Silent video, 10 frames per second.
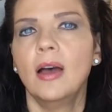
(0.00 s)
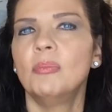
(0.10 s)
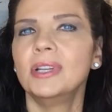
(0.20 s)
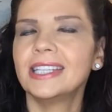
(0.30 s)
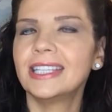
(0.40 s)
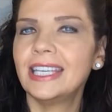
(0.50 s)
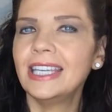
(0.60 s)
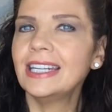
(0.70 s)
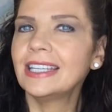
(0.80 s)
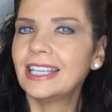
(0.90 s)
but the
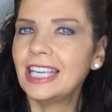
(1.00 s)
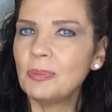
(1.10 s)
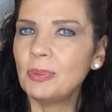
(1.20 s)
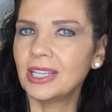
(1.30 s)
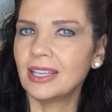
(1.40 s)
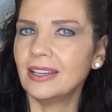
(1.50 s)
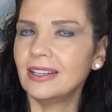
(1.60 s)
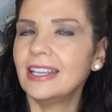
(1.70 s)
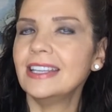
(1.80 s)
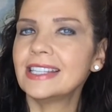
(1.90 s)
key to keeping it
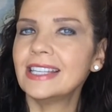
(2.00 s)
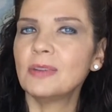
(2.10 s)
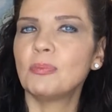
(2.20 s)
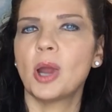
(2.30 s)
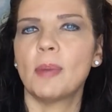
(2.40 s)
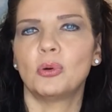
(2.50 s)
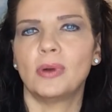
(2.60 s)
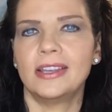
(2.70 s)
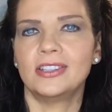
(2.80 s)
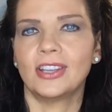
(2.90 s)
is in the
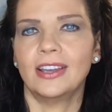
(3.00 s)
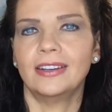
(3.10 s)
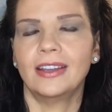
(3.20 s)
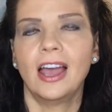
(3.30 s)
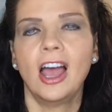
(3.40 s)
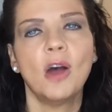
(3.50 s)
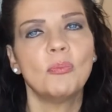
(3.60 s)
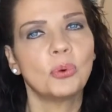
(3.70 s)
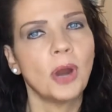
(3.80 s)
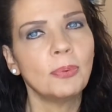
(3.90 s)
preparation.
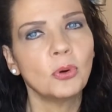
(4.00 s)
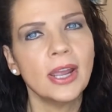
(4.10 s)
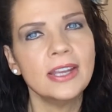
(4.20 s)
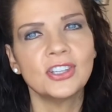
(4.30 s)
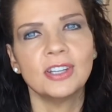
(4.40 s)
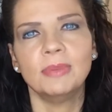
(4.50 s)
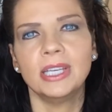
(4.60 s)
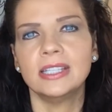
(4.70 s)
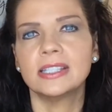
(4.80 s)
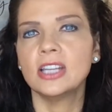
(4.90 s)
Preparation means